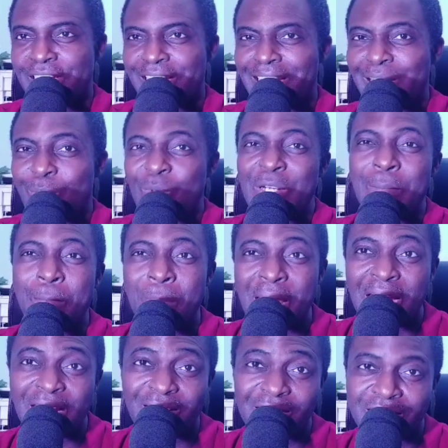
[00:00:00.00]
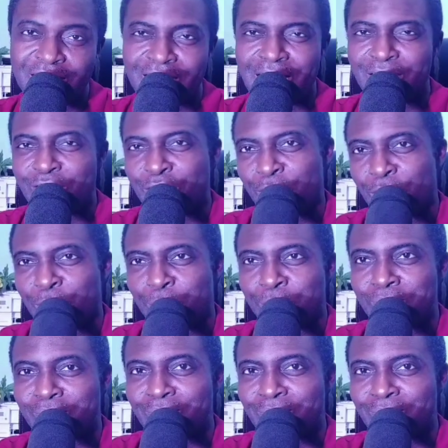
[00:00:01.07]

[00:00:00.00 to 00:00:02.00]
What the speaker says: will make real sense to you.